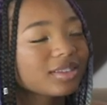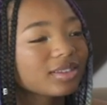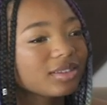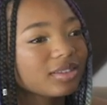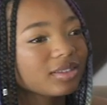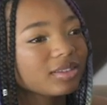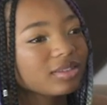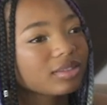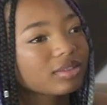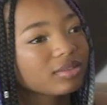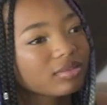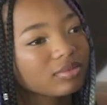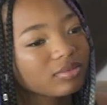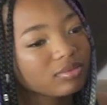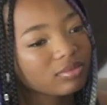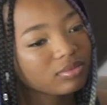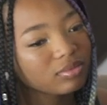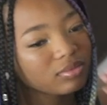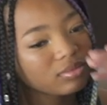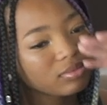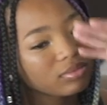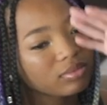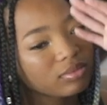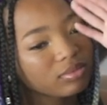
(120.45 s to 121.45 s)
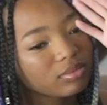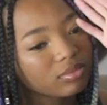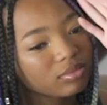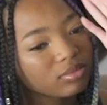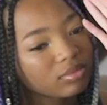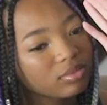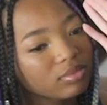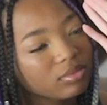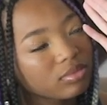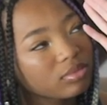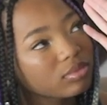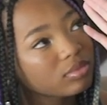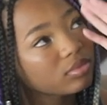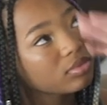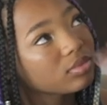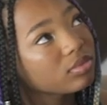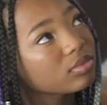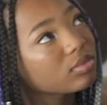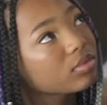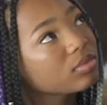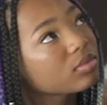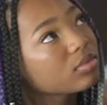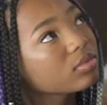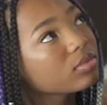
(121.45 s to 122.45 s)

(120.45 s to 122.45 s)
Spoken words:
(not speaking)